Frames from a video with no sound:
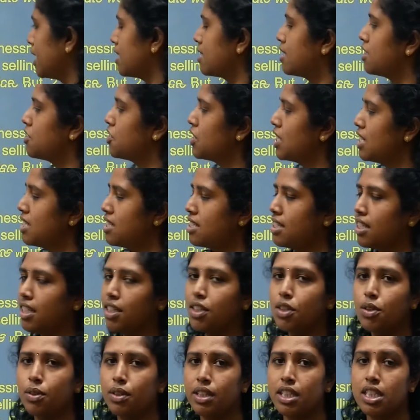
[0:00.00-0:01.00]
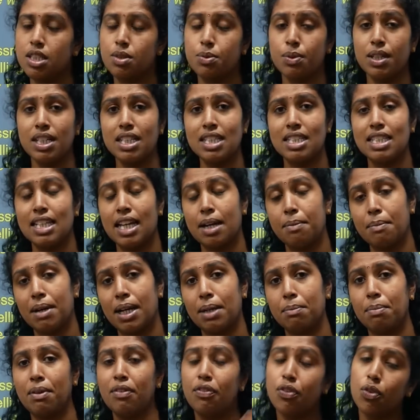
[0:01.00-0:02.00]
suggesting you these words, there
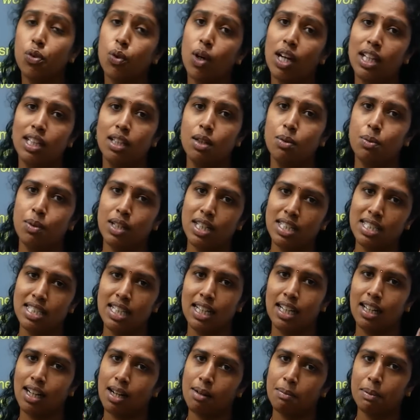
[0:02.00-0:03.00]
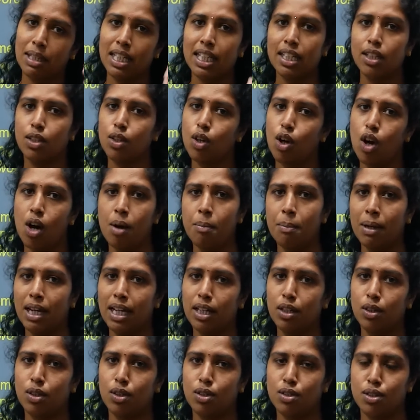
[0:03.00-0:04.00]
might be few other words that are coming in your
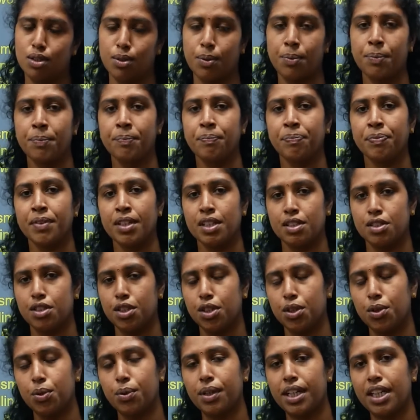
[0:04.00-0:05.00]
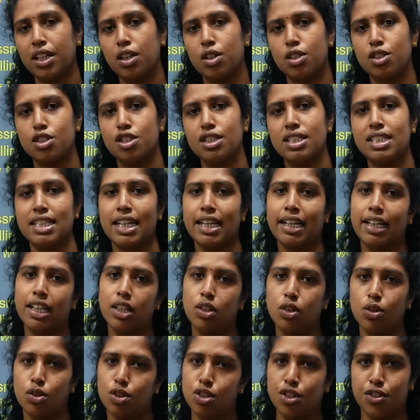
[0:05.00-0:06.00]
mind also. So you can also take a
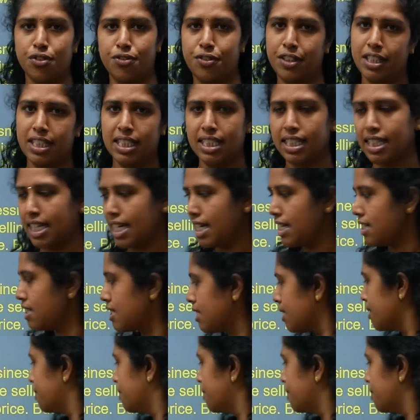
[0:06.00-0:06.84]
note of it, yes.